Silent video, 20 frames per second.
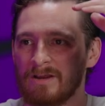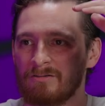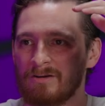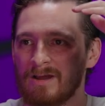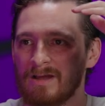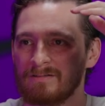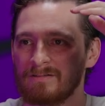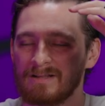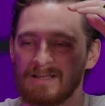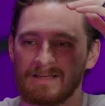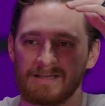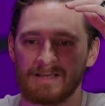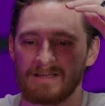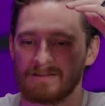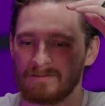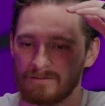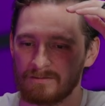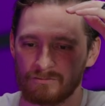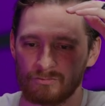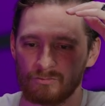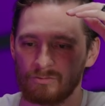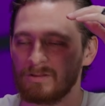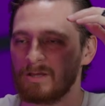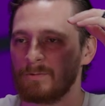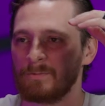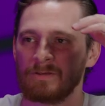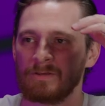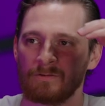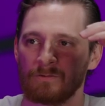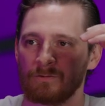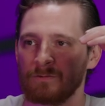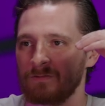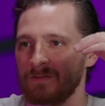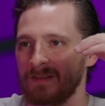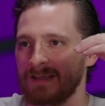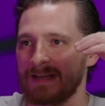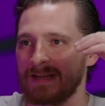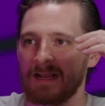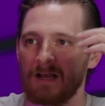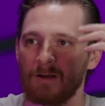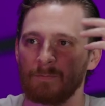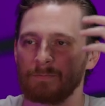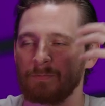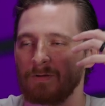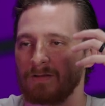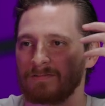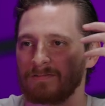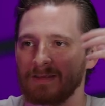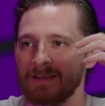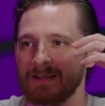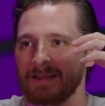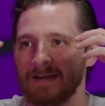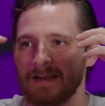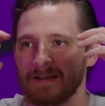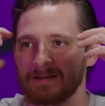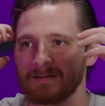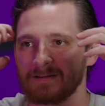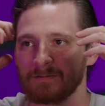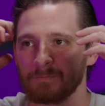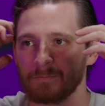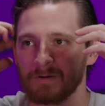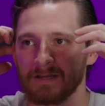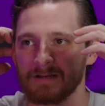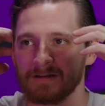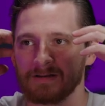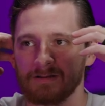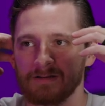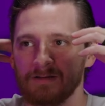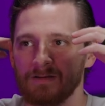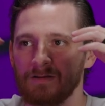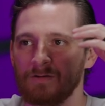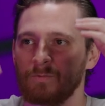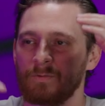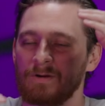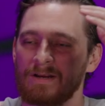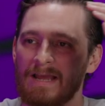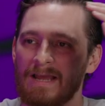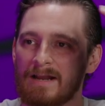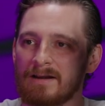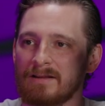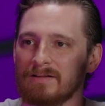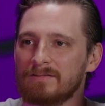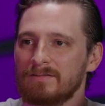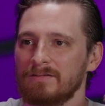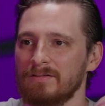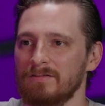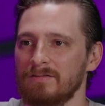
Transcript: around. Like, yeah, it's a tool that we use that can help us get connected, but we kind of